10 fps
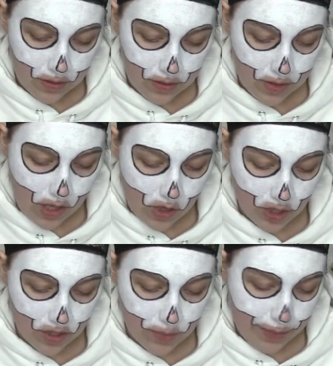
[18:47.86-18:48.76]
and
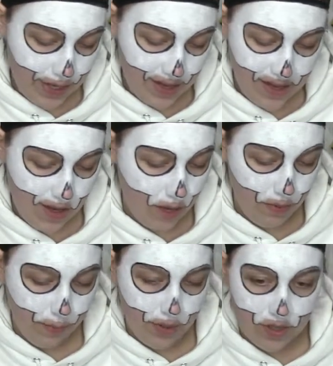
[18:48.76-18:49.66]
just picking up a
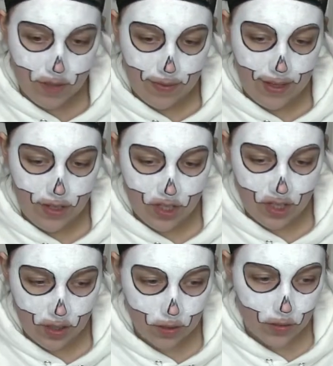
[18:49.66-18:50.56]
bunch of
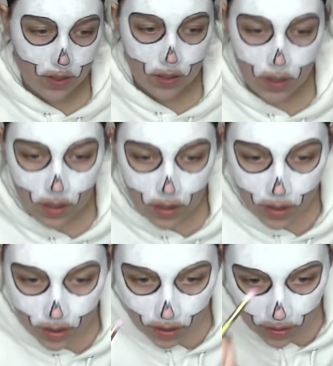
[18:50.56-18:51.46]
eyeshadow
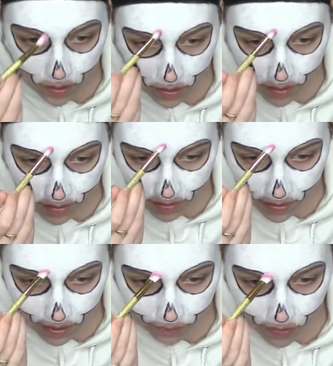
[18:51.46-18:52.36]
to
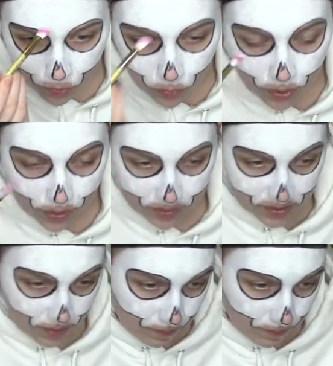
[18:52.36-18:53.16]
see if this works.